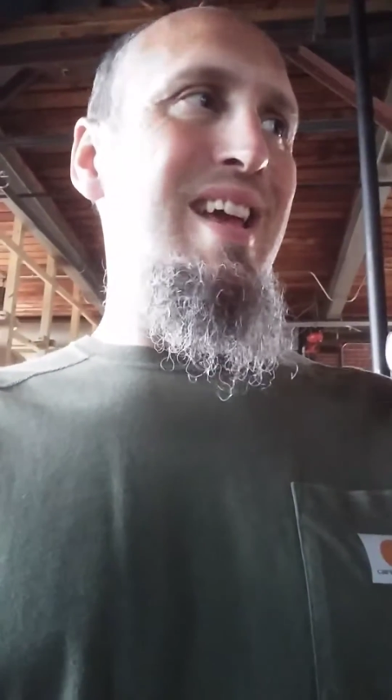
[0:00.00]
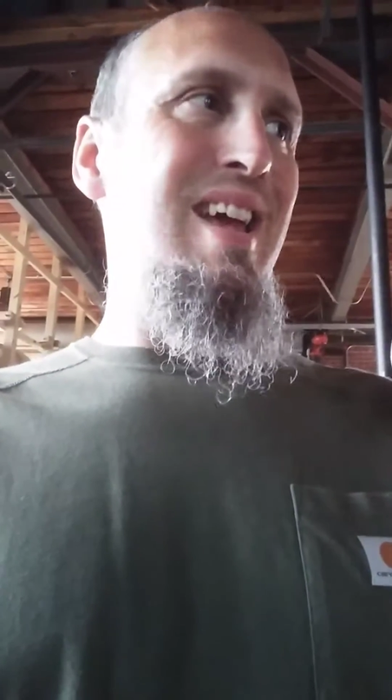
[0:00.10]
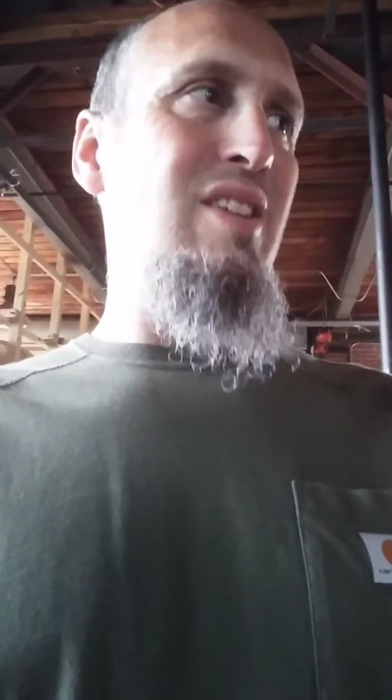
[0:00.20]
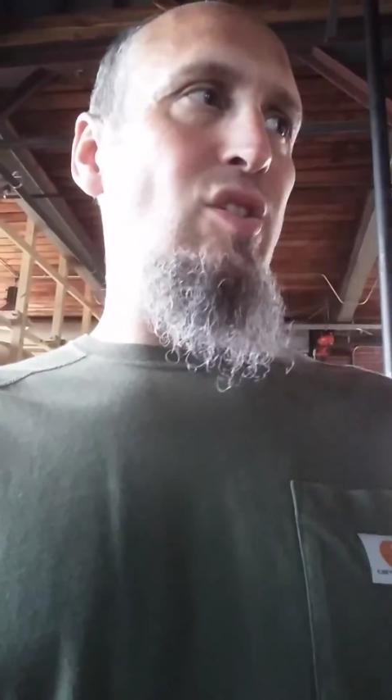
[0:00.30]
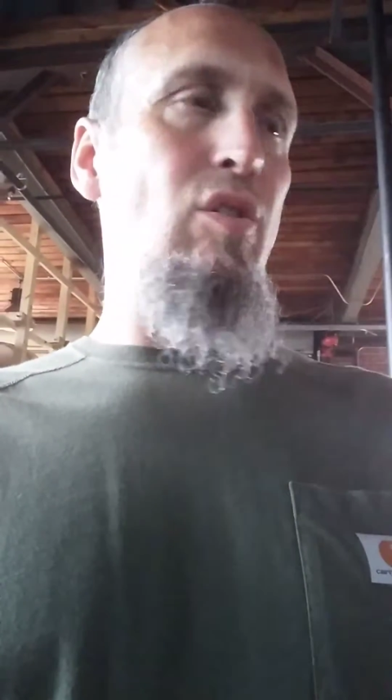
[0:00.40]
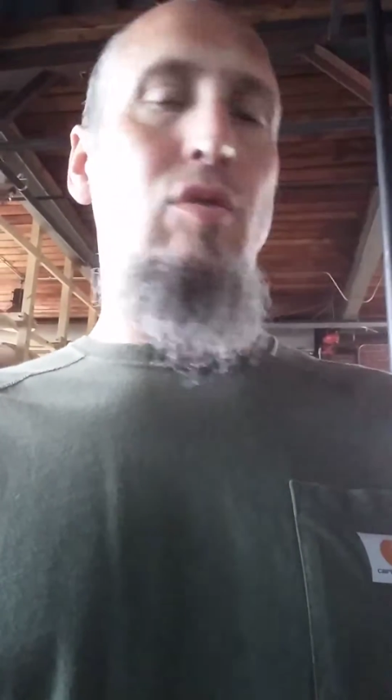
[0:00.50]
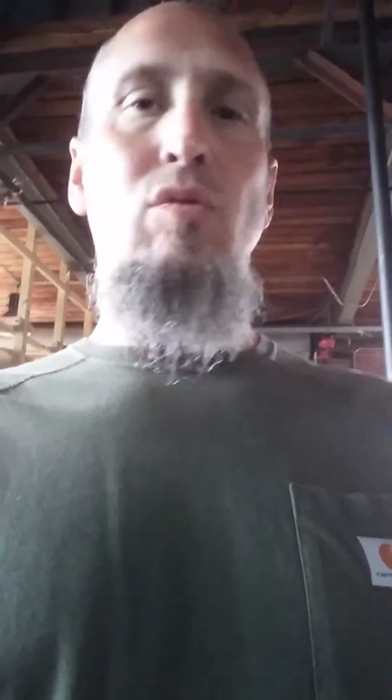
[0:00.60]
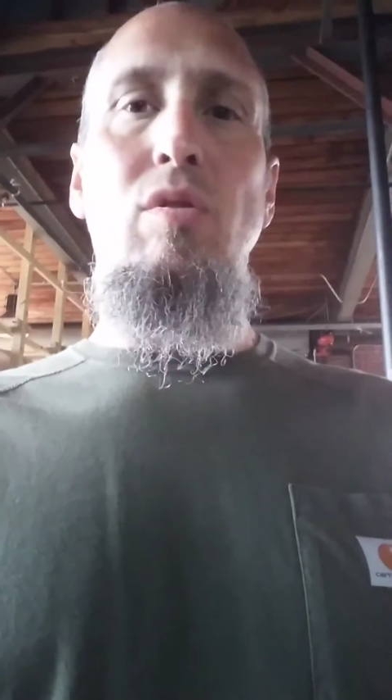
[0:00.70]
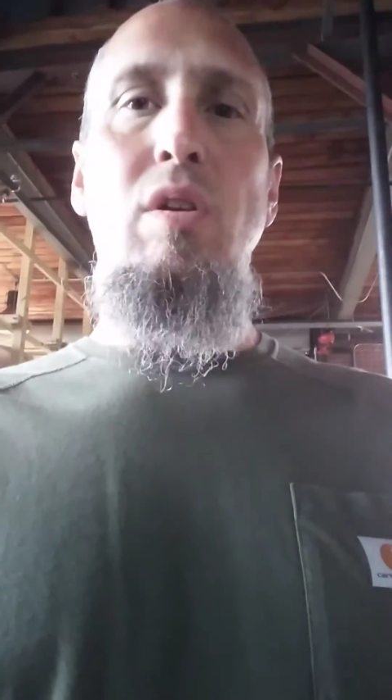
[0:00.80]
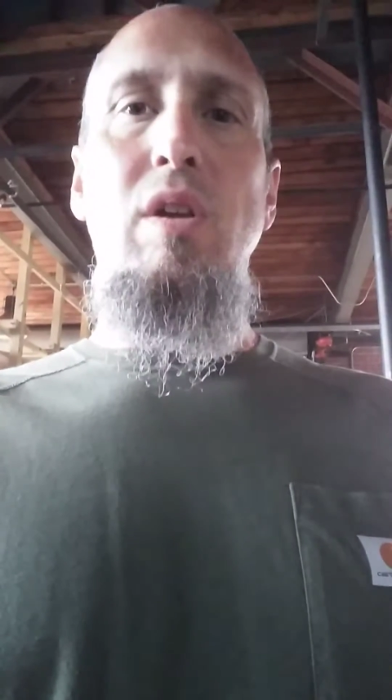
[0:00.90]
and
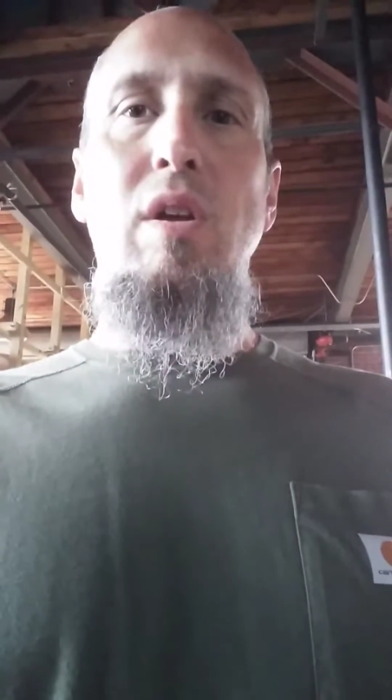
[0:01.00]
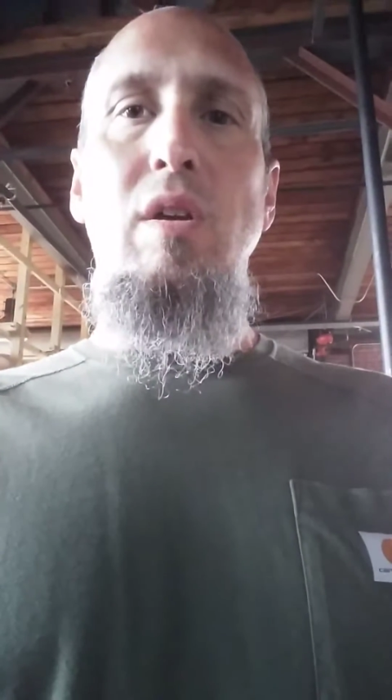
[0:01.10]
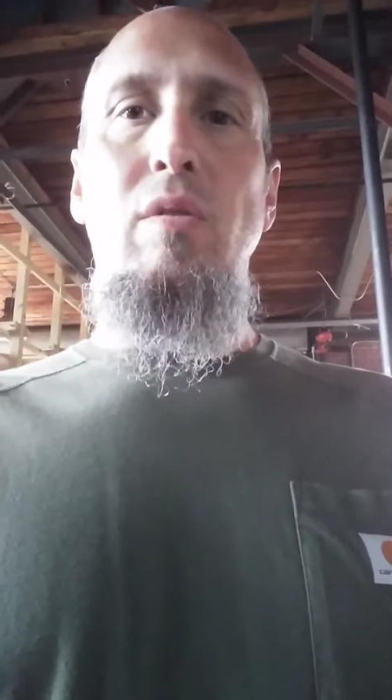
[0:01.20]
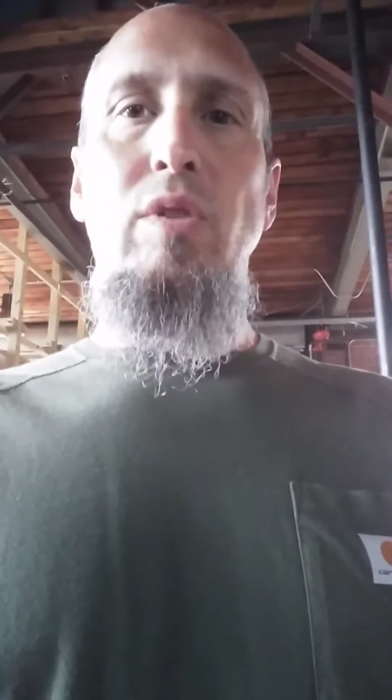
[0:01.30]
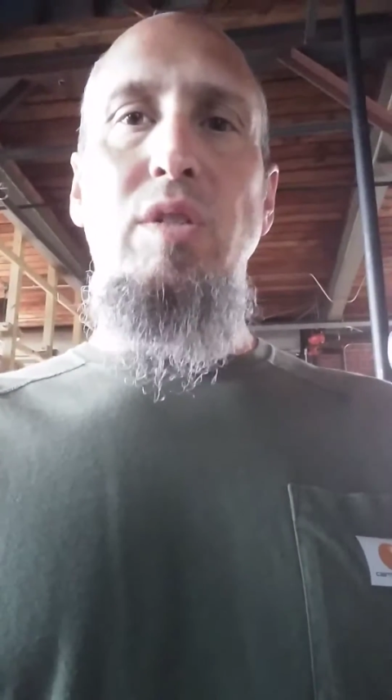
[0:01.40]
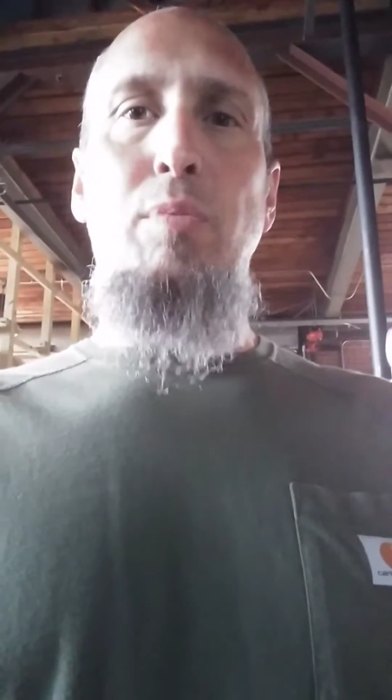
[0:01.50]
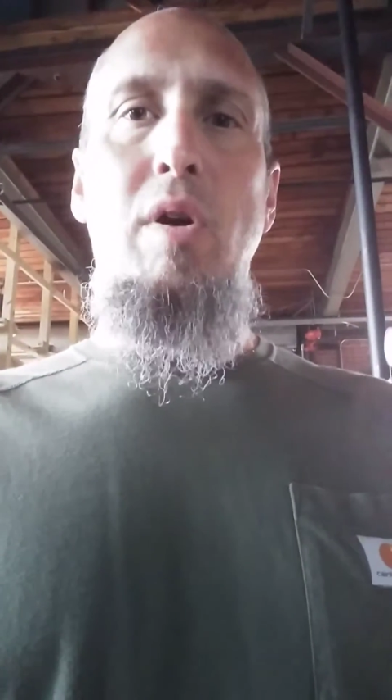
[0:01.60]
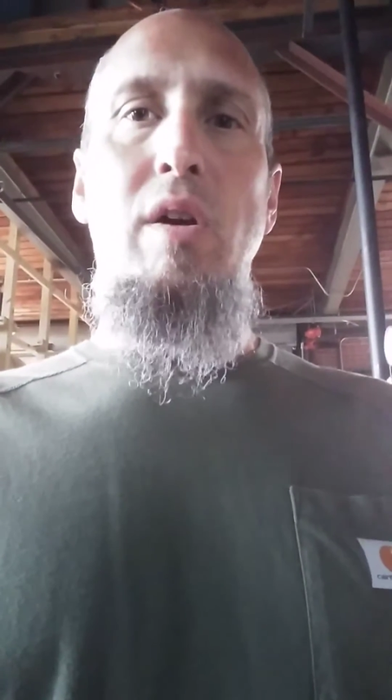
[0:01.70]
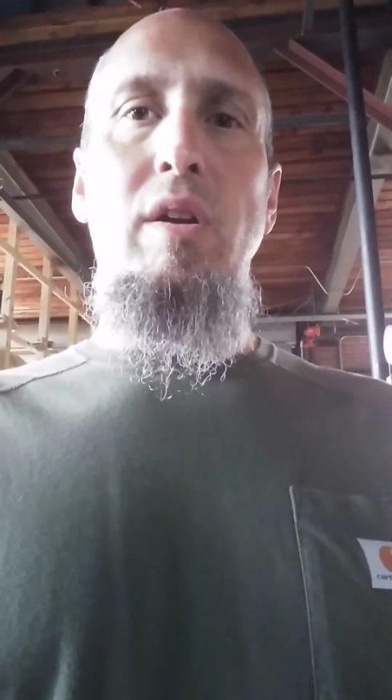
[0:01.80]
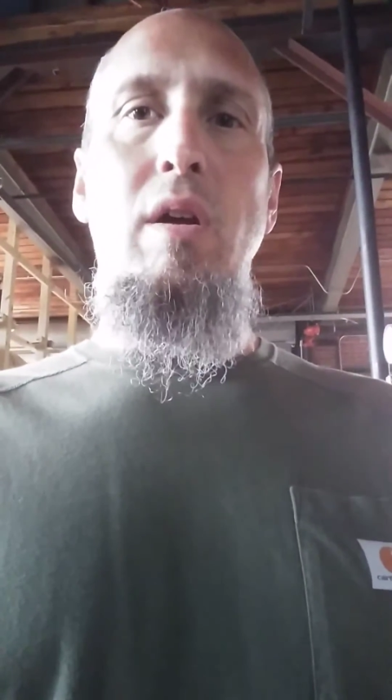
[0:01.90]
you
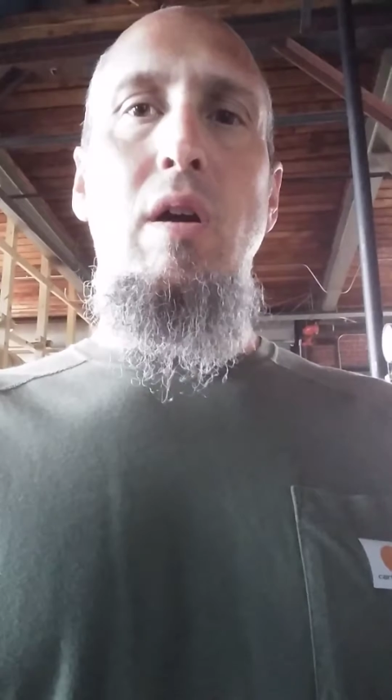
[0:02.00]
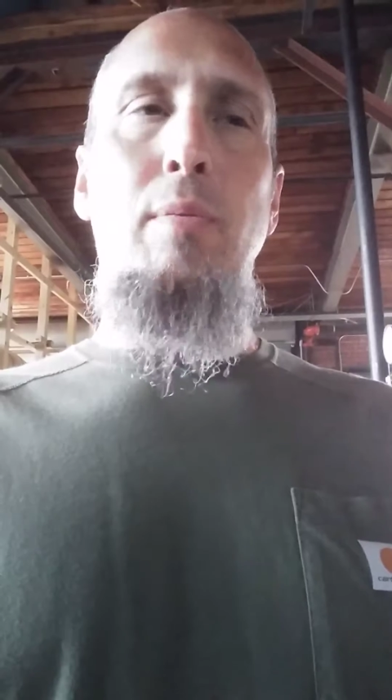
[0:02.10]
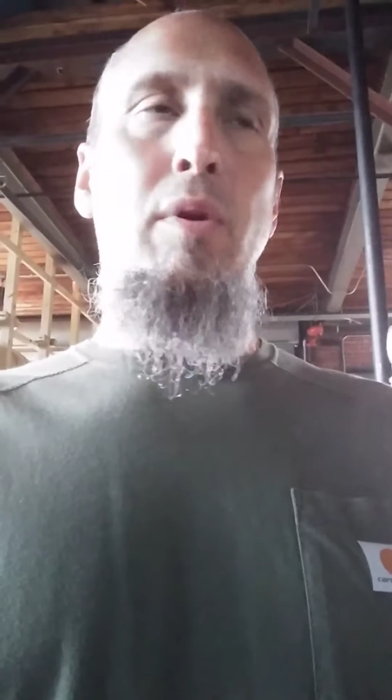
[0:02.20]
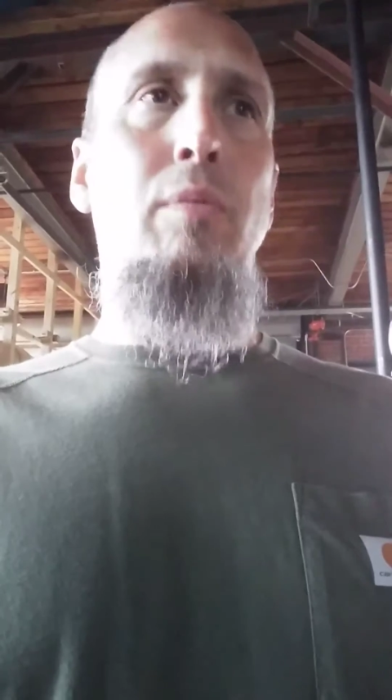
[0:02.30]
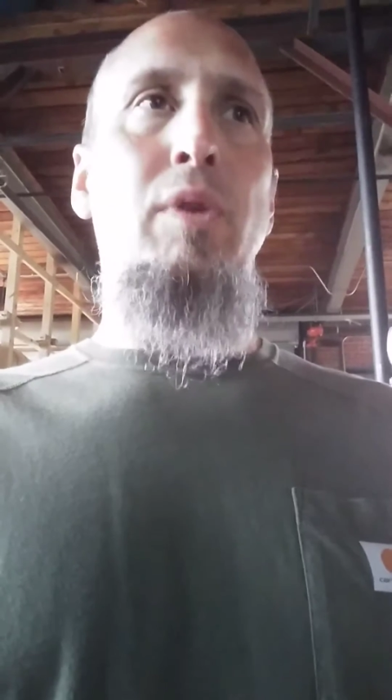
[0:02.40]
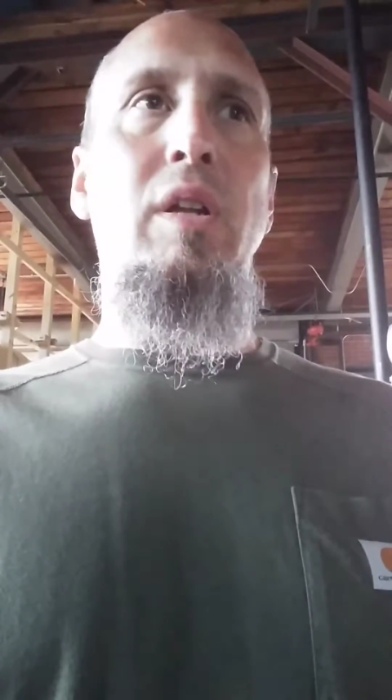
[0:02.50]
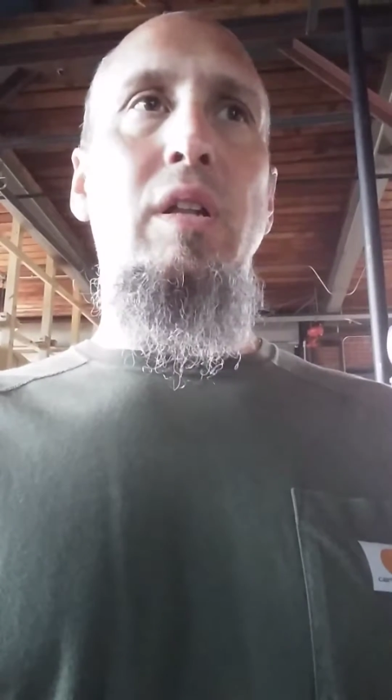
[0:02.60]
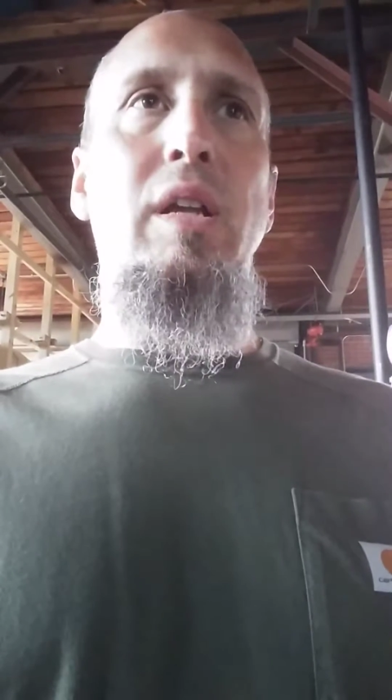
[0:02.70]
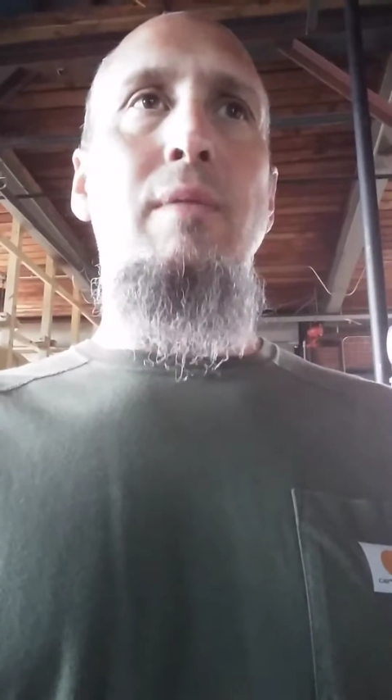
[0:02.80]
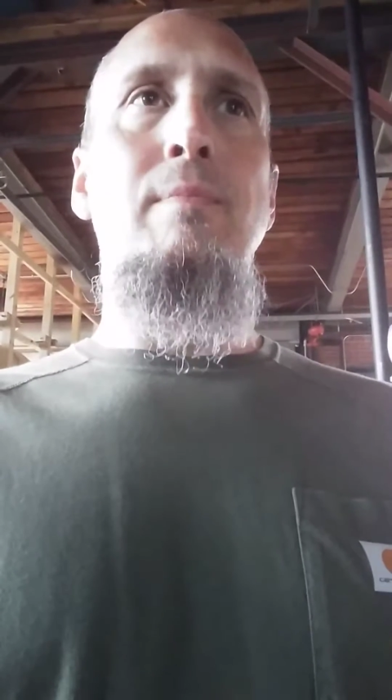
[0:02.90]
respond
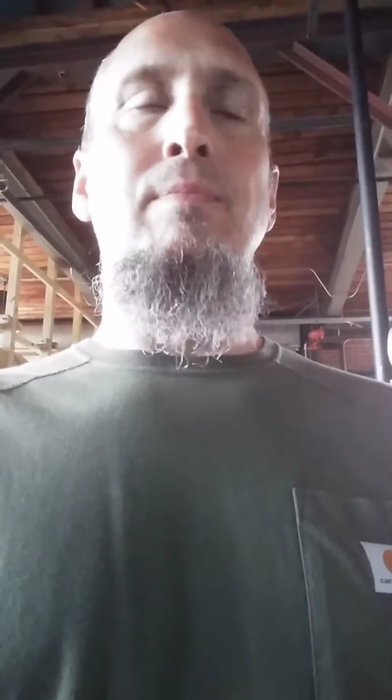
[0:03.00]
appropriately.